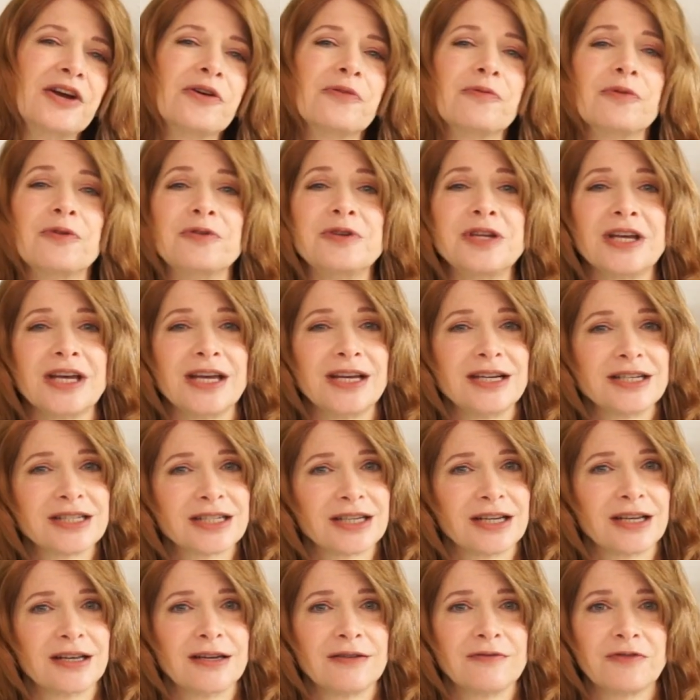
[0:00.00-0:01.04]

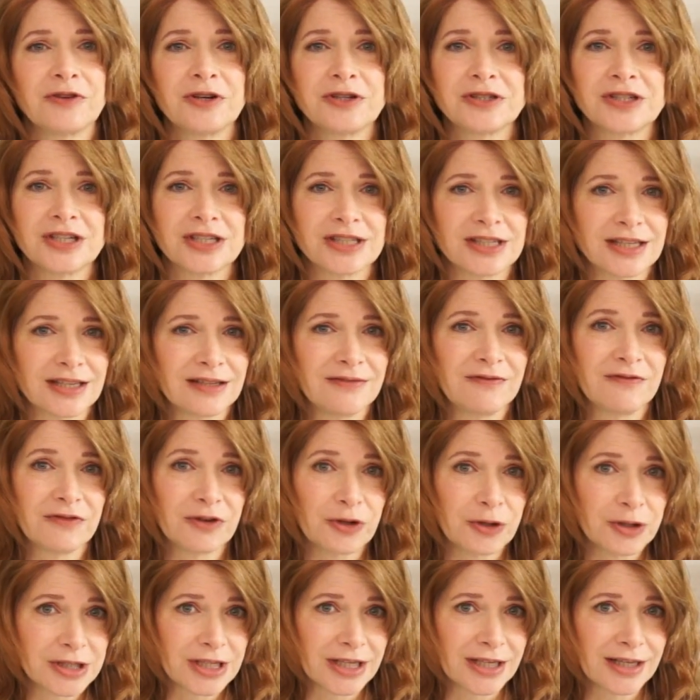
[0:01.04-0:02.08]
rotation versus
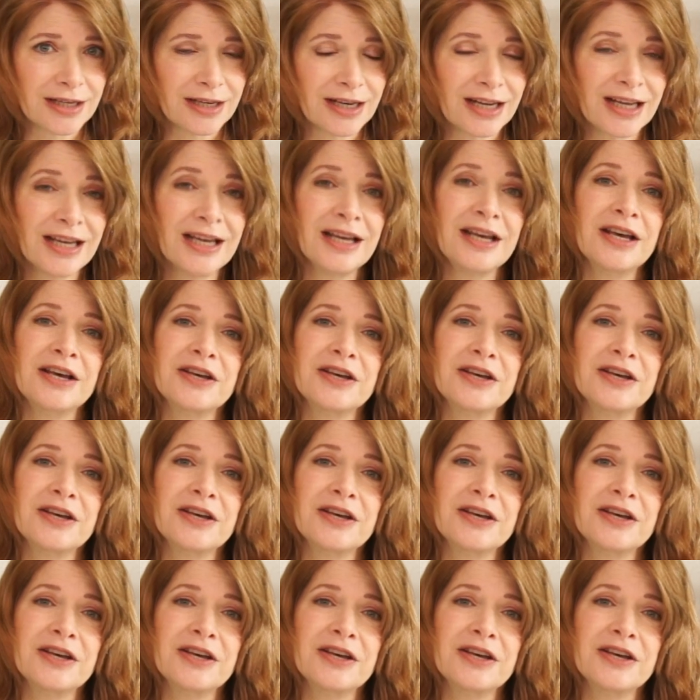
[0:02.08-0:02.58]
inversion.